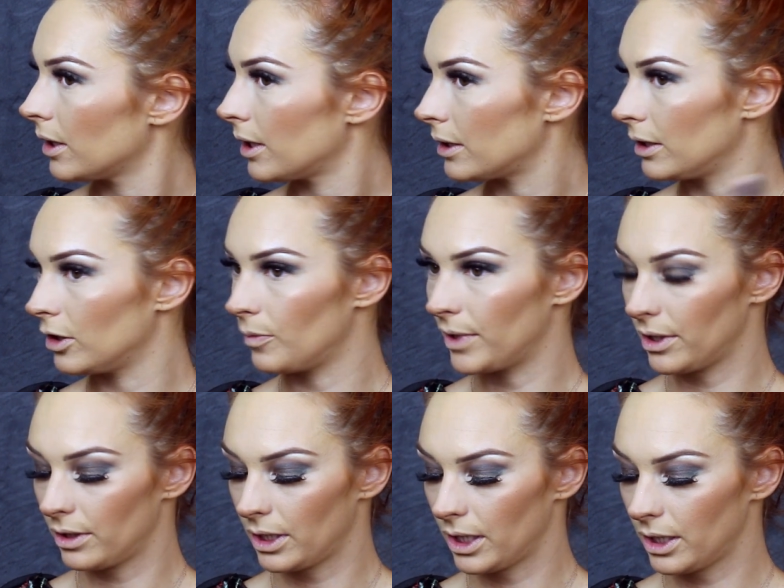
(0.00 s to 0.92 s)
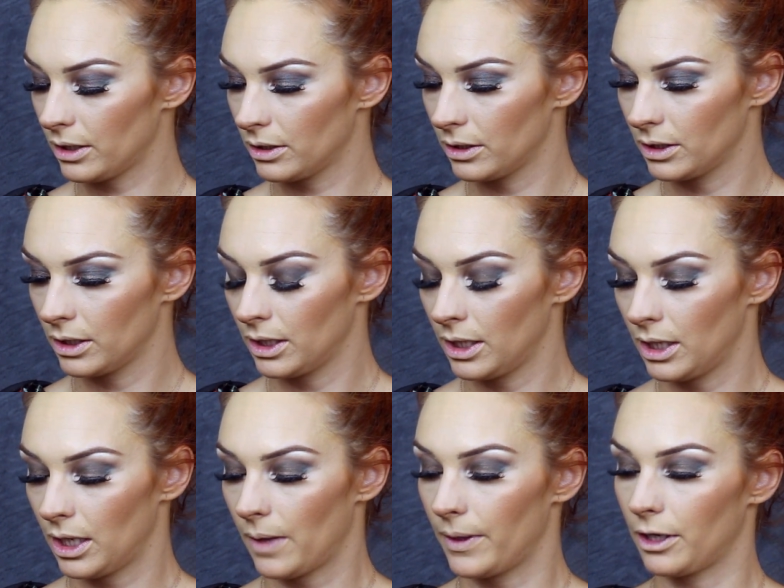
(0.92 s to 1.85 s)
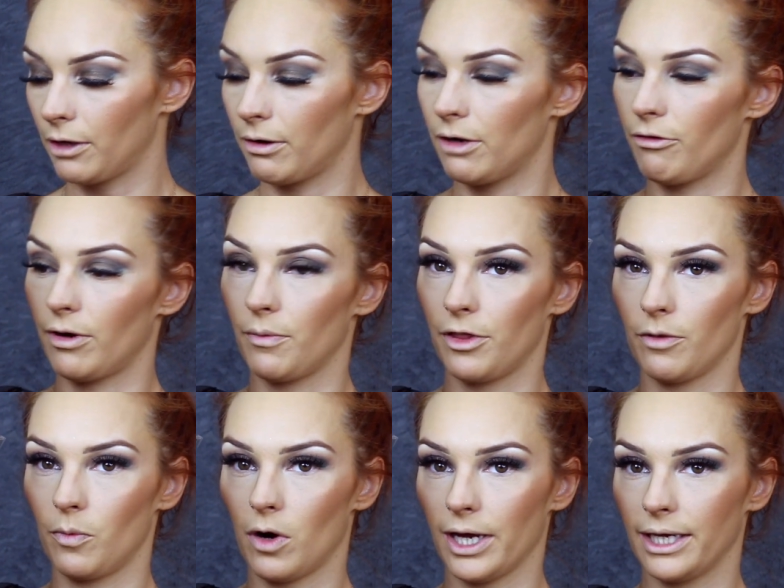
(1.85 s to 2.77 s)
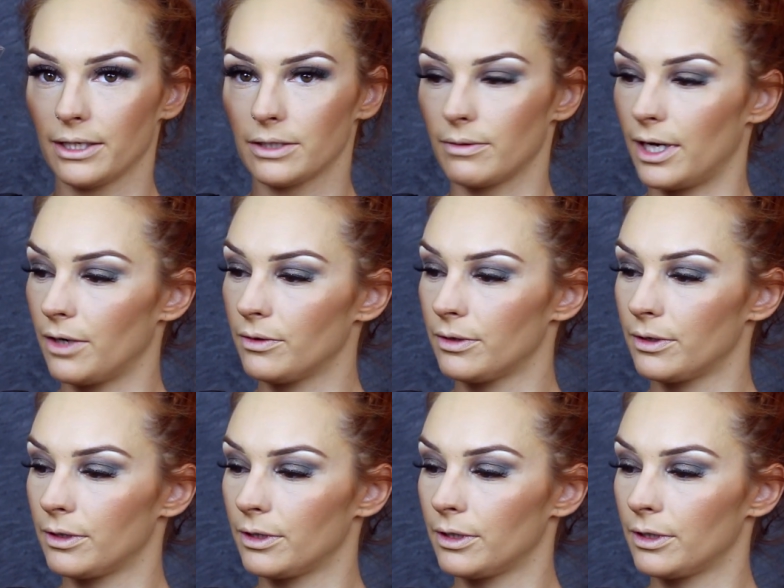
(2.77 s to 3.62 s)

add a little bit there. And then go over it with the white as well.